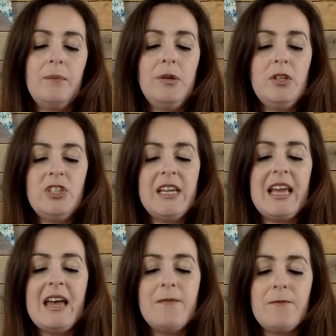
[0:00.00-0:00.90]
pushing
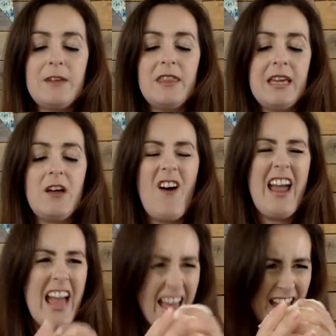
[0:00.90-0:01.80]
everything I
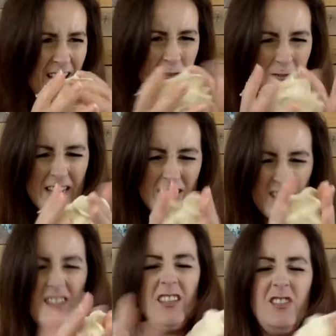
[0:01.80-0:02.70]
have
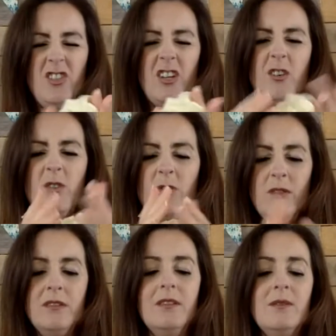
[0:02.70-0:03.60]
into this dough,
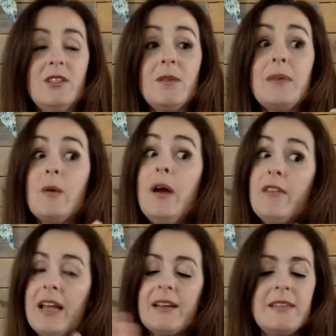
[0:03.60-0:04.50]
which can be quite
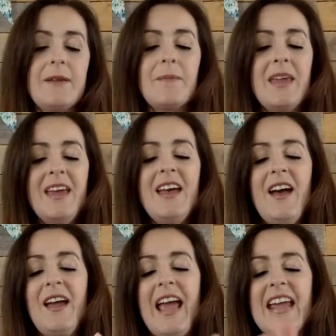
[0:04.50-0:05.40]
relaxing.
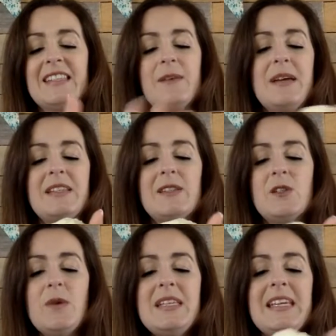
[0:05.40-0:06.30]
Okay, so we're
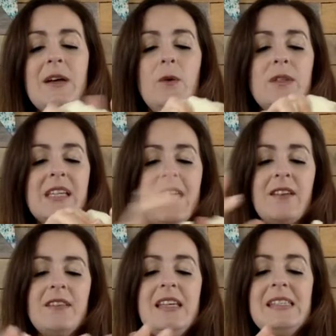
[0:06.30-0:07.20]
squeezing it all
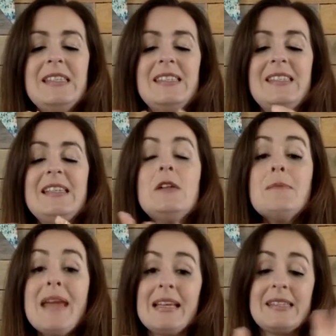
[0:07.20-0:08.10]
together, and this is still
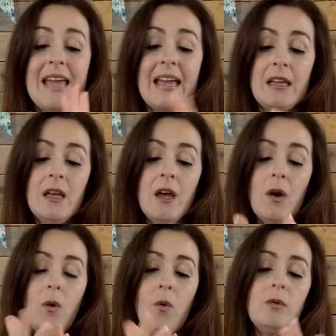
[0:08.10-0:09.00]
mixing
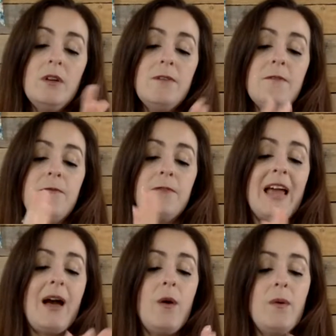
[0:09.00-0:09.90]
all of the
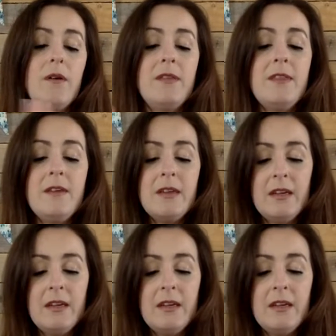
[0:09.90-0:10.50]
flour and the